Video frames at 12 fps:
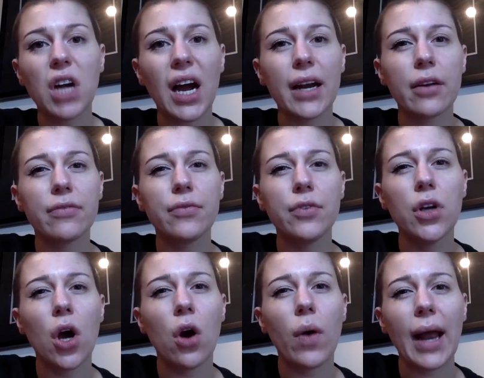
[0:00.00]
kind of
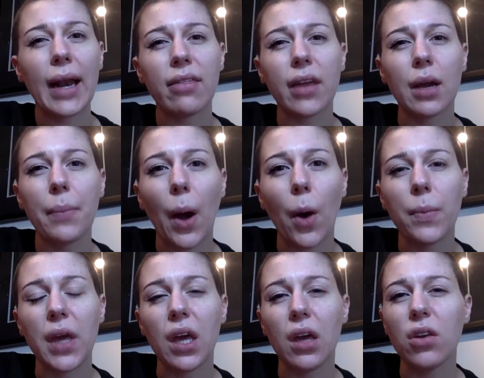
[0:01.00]
know anything about
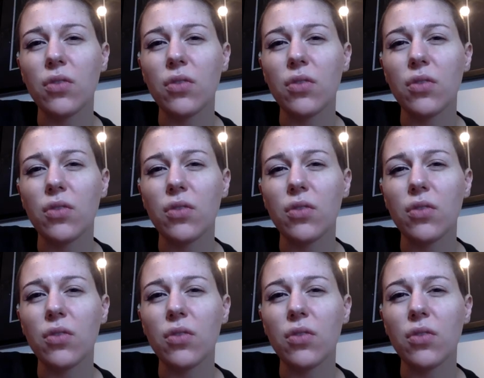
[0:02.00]
me,